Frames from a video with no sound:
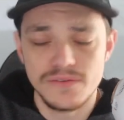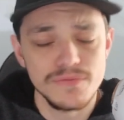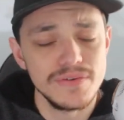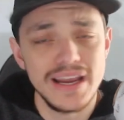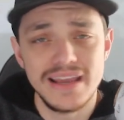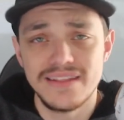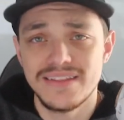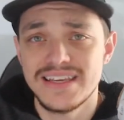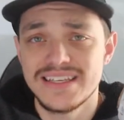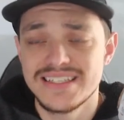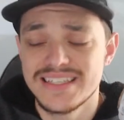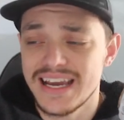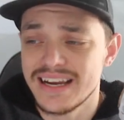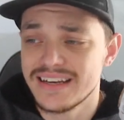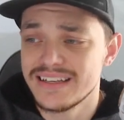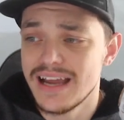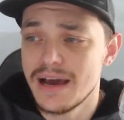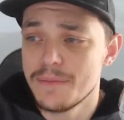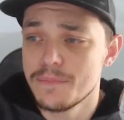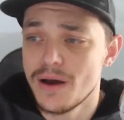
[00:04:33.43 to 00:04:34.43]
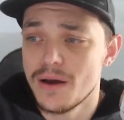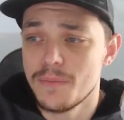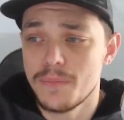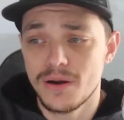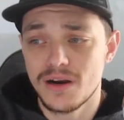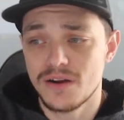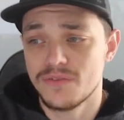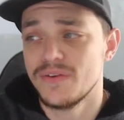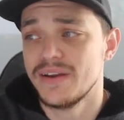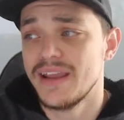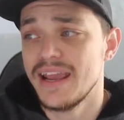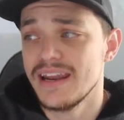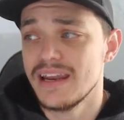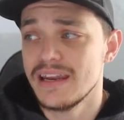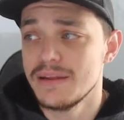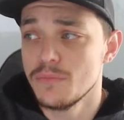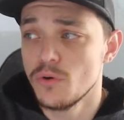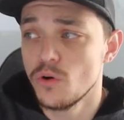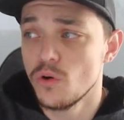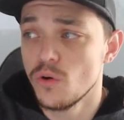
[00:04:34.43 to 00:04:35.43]
I forget the exact number, but if I
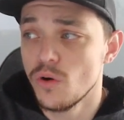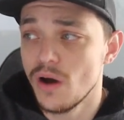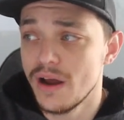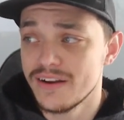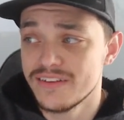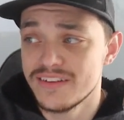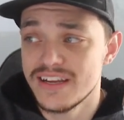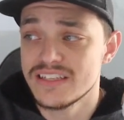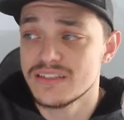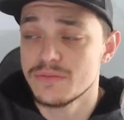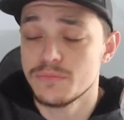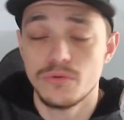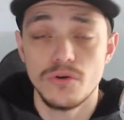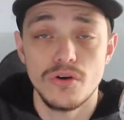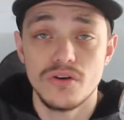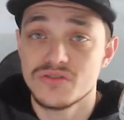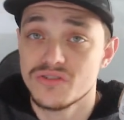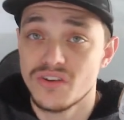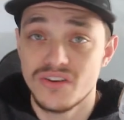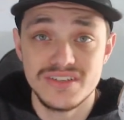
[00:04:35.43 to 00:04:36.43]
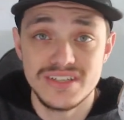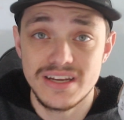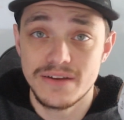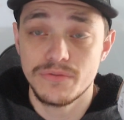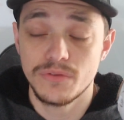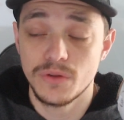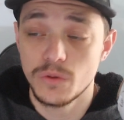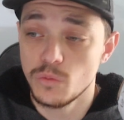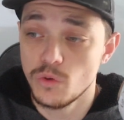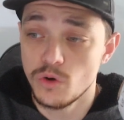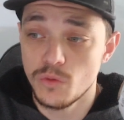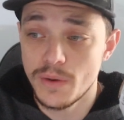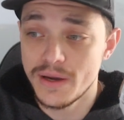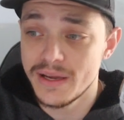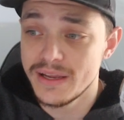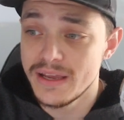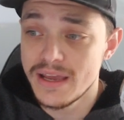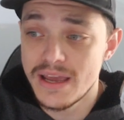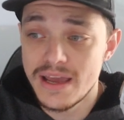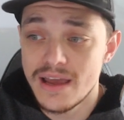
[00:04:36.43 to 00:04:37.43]
get any more at a decent price, I definitely will
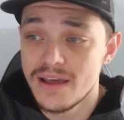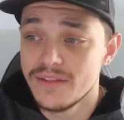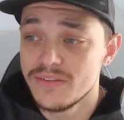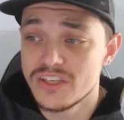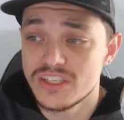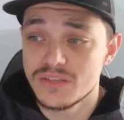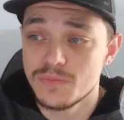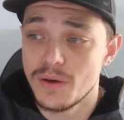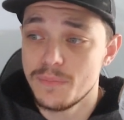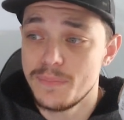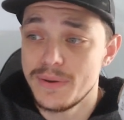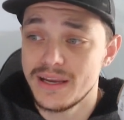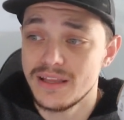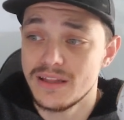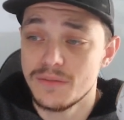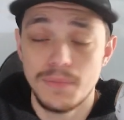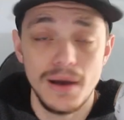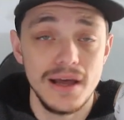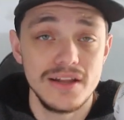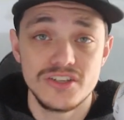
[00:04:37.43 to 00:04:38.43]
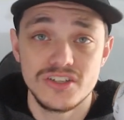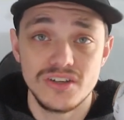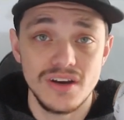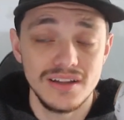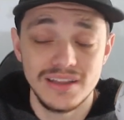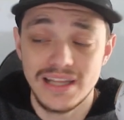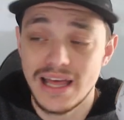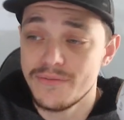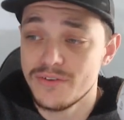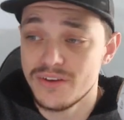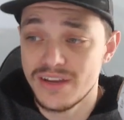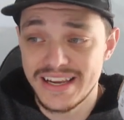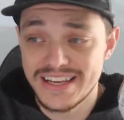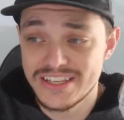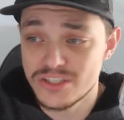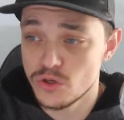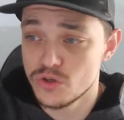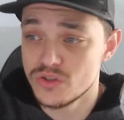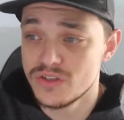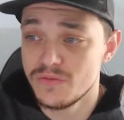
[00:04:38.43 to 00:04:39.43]
be. This is my pick of the bunch. I love it.
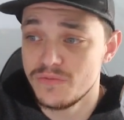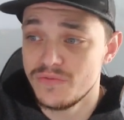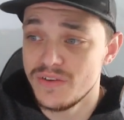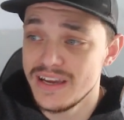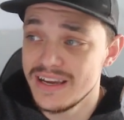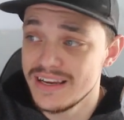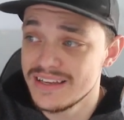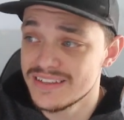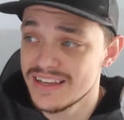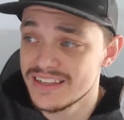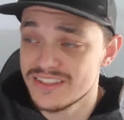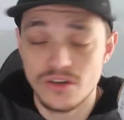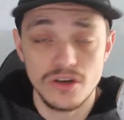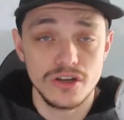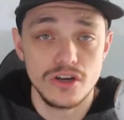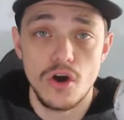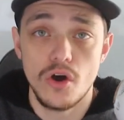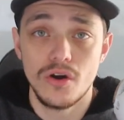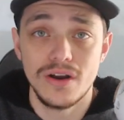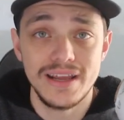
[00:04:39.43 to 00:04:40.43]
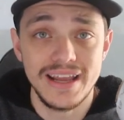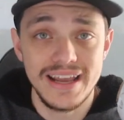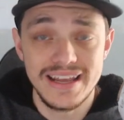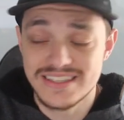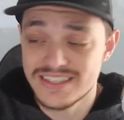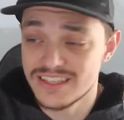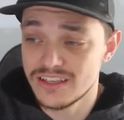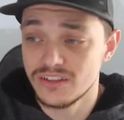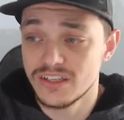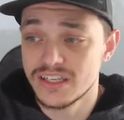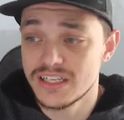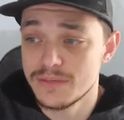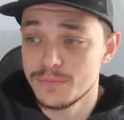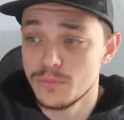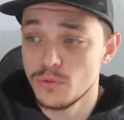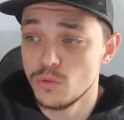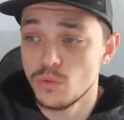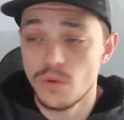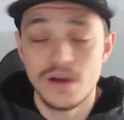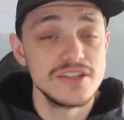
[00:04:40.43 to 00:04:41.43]
Exclusive figs. It's iconic. It's
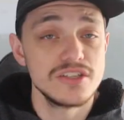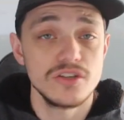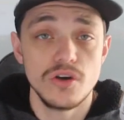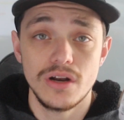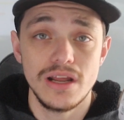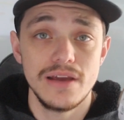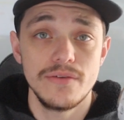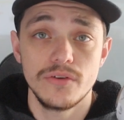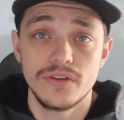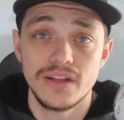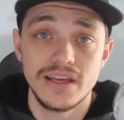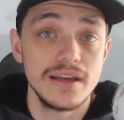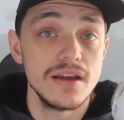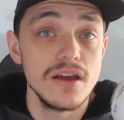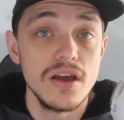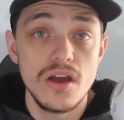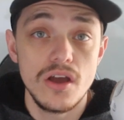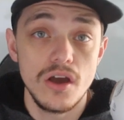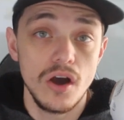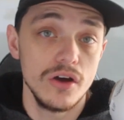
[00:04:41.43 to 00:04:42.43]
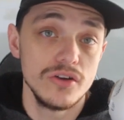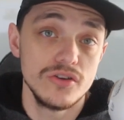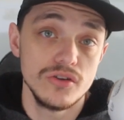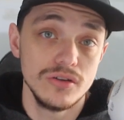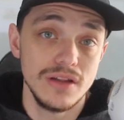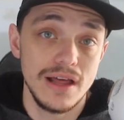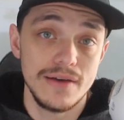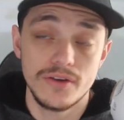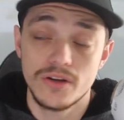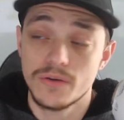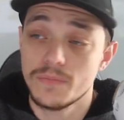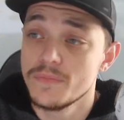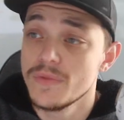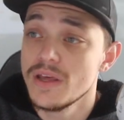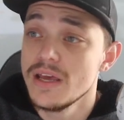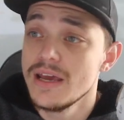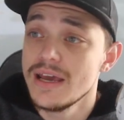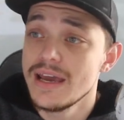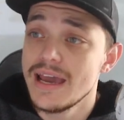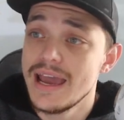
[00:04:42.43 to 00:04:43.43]
collectible. It's got everything. I do love it.
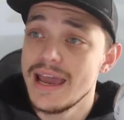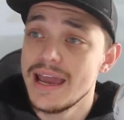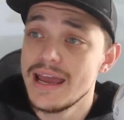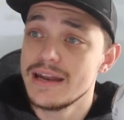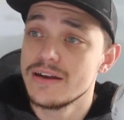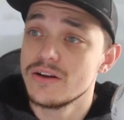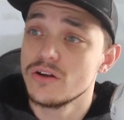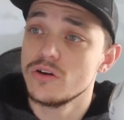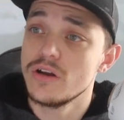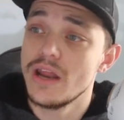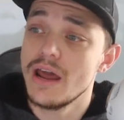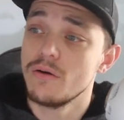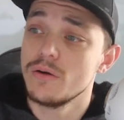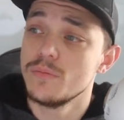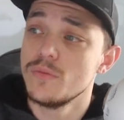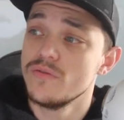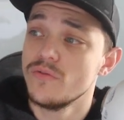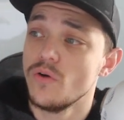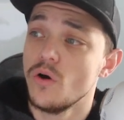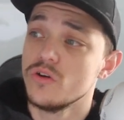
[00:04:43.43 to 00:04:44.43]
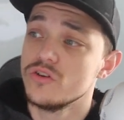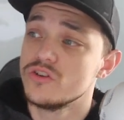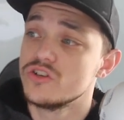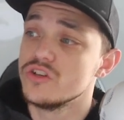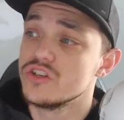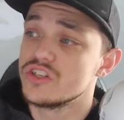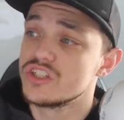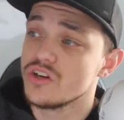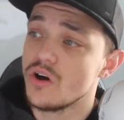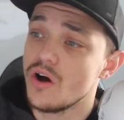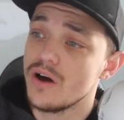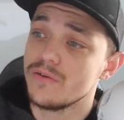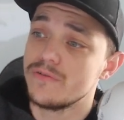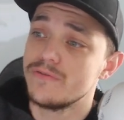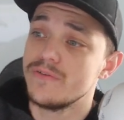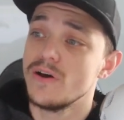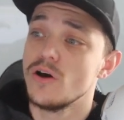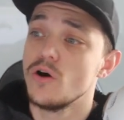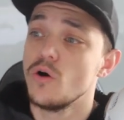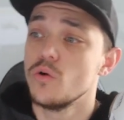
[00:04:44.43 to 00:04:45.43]
And now we move on to
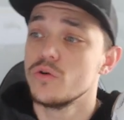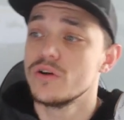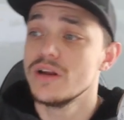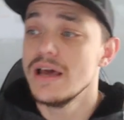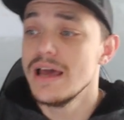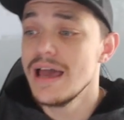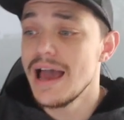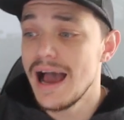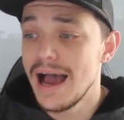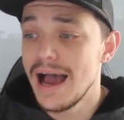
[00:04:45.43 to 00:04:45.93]
Seinfeld.